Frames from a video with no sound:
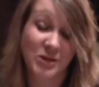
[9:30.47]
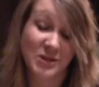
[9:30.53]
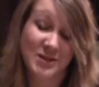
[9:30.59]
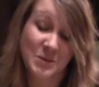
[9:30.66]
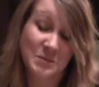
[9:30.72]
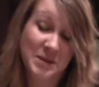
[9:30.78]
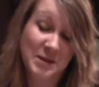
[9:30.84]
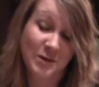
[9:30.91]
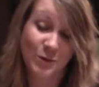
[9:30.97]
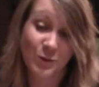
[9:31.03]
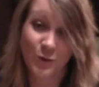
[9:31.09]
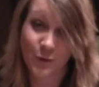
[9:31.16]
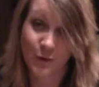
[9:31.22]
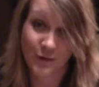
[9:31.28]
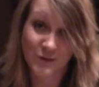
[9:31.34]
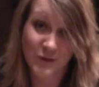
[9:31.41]
To me,
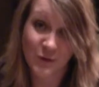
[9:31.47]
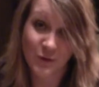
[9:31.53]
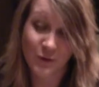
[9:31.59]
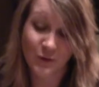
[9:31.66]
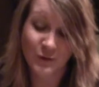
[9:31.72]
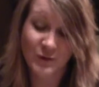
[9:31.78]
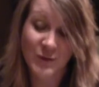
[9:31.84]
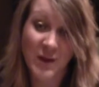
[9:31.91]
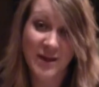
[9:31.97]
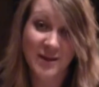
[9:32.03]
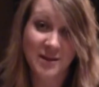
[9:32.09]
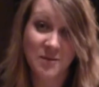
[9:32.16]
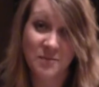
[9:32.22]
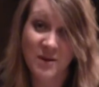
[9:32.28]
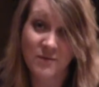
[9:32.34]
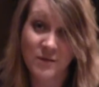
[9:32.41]
yogurt is yogurt. So I
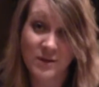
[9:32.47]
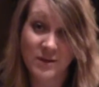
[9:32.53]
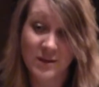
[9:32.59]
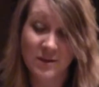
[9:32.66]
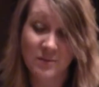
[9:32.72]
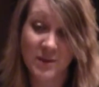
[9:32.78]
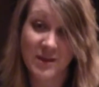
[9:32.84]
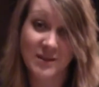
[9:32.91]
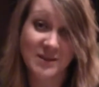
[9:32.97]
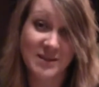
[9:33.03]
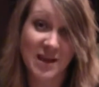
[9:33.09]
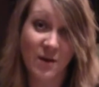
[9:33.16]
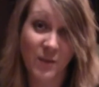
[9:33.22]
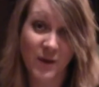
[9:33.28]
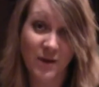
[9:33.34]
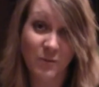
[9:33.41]
clip everything because
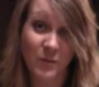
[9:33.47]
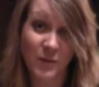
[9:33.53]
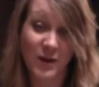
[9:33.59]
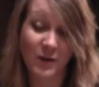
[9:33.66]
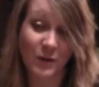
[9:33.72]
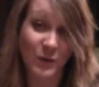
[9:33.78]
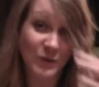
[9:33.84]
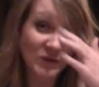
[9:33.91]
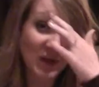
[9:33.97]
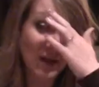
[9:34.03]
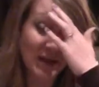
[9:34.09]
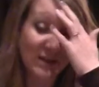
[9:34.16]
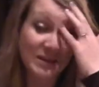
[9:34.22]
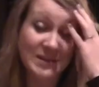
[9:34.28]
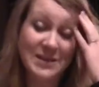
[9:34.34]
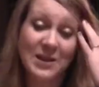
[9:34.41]
that way when it goes
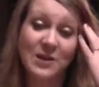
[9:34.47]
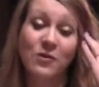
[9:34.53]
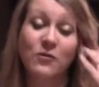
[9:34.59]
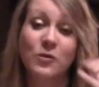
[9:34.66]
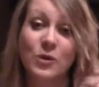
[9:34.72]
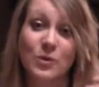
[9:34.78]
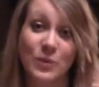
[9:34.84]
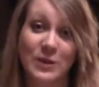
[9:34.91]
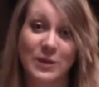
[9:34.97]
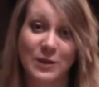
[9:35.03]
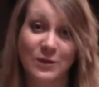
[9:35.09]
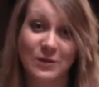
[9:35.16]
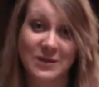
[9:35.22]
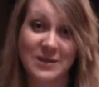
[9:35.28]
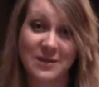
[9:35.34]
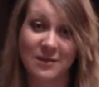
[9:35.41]
on the sale for a really
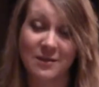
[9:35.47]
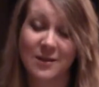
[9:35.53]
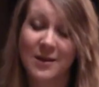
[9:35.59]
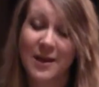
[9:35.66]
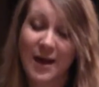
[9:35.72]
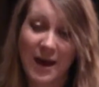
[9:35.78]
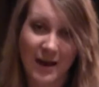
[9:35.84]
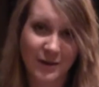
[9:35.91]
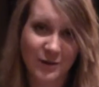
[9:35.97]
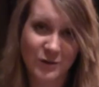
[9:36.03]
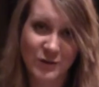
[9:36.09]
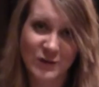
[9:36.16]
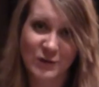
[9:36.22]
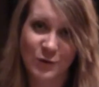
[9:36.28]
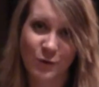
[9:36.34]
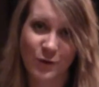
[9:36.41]
good deal, I can
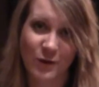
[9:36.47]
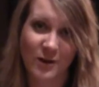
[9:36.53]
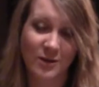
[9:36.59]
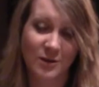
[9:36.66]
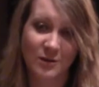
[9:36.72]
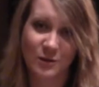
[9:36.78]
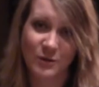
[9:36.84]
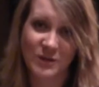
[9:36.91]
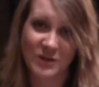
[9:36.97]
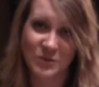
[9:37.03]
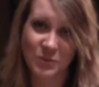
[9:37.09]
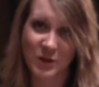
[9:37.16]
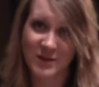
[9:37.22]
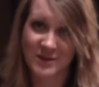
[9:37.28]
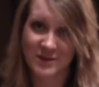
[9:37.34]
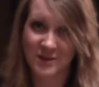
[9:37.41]
just score it at the lowest
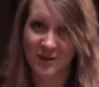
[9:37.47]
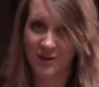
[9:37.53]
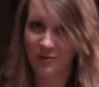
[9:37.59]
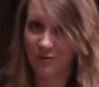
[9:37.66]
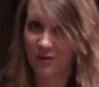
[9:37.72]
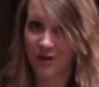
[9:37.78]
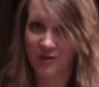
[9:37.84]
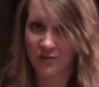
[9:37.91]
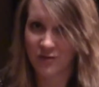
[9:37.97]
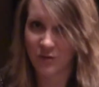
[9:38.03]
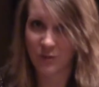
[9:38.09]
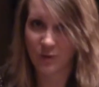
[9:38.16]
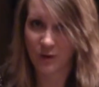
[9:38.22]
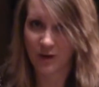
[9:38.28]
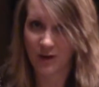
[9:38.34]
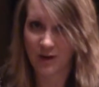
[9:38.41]
price and I don't have to
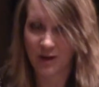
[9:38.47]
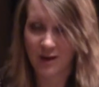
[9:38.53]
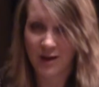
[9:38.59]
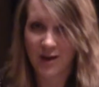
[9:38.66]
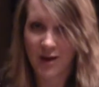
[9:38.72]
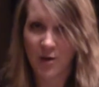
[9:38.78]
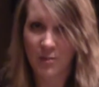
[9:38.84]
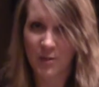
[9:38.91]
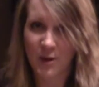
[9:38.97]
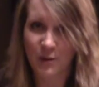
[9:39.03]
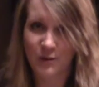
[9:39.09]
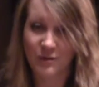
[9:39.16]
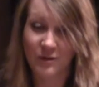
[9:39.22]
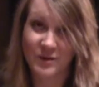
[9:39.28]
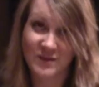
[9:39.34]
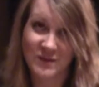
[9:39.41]
worry
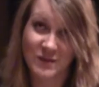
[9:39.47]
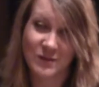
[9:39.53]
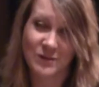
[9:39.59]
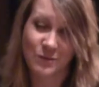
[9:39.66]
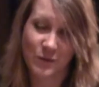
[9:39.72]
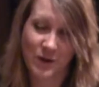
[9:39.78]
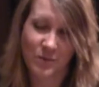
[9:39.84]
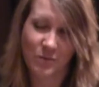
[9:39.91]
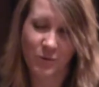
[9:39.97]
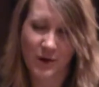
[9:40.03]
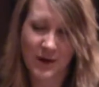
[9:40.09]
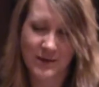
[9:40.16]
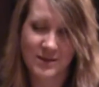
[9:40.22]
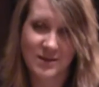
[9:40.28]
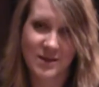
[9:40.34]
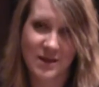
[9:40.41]
about, is this the right
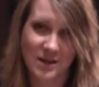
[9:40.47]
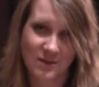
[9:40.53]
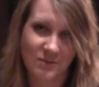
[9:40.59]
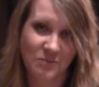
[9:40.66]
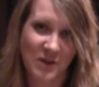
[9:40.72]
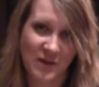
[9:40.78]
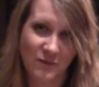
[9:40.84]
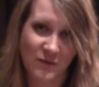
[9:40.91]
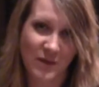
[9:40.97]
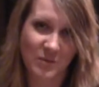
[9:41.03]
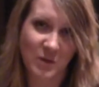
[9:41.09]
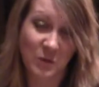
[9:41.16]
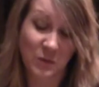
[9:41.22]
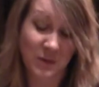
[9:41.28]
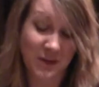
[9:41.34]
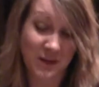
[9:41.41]
brand that my
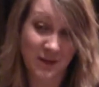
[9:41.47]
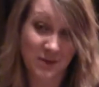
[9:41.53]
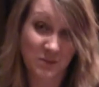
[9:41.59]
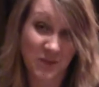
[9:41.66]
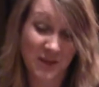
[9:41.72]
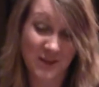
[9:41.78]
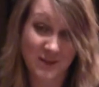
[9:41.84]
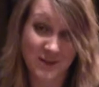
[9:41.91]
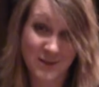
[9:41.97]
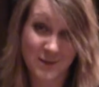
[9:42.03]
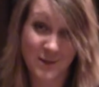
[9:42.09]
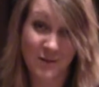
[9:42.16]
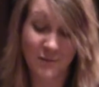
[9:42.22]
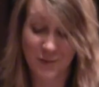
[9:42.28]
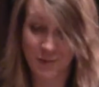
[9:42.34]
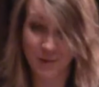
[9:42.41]
family will eat, because
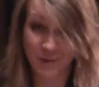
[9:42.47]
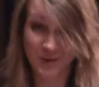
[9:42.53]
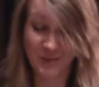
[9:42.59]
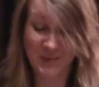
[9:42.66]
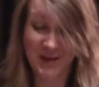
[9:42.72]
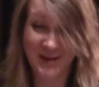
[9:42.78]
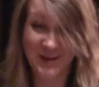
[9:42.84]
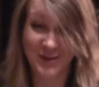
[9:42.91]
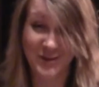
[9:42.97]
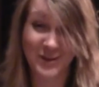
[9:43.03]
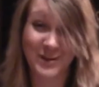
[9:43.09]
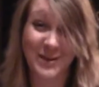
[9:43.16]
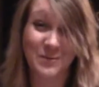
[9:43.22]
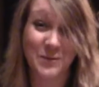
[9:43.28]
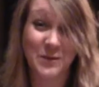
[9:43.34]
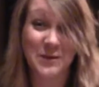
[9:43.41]
they've learned by now that
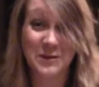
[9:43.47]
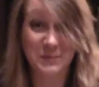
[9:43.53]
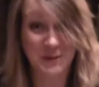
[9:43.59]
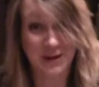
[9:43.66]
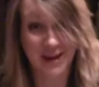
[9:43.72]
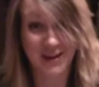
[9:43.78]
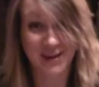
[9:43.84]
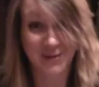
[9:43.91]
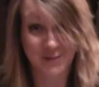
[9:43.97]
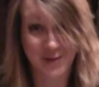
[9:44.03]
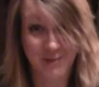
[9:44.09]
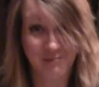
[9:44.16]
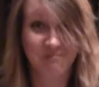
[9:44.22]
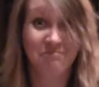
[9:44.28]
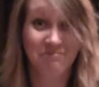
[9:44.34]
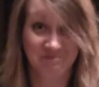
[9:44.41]
they will eat what I give them.